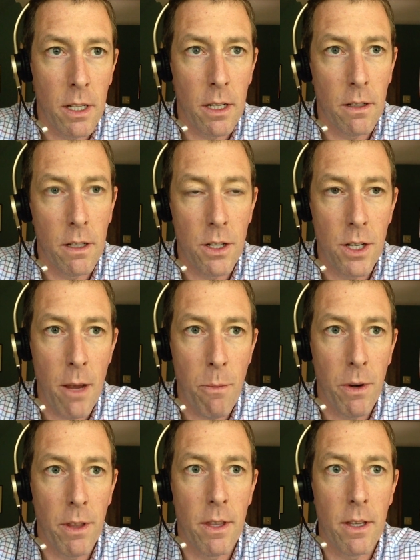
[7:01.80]
to, to
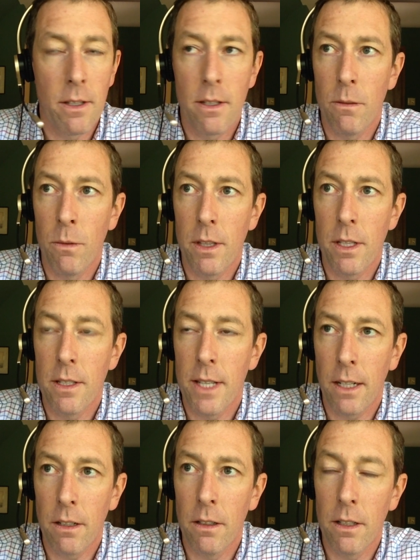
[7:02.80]
shape what this what this
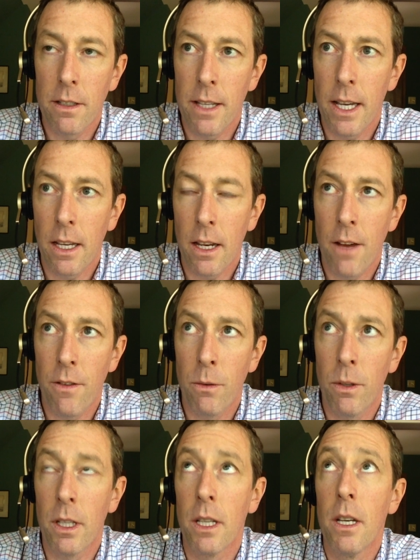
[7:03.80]
sector looks like and have a
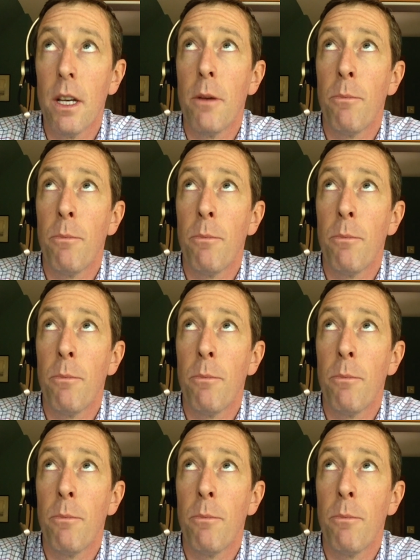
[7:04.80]
really